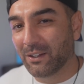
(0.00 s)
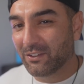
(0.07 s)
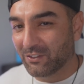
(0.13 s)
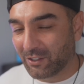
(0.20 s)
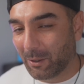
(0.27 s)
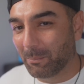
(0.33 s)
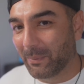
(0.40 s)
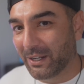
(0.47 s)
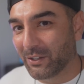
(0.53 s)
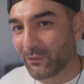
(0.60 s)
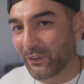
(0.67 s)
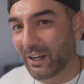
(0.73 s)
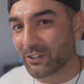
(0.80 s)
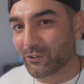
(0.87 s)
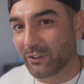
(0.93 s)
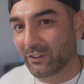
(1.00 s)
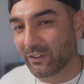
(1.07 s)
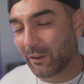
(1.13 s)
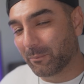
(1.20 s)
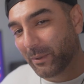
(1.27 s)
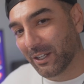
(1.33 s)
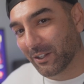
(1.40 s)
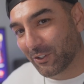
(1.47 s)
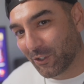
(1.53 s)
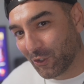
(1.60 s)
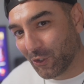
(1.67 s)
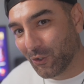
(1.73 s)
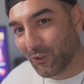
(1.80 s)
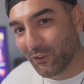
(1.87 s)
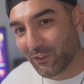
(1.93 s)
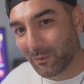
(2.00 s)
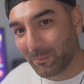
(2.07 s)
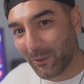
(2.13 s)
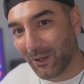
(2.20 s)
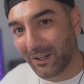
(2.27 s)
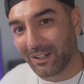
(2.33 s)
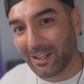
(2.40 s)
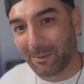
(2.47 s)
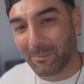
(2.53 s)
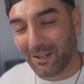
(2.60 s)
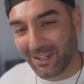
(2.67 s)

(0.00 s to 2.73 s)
Some manufacturers have been accused of putting them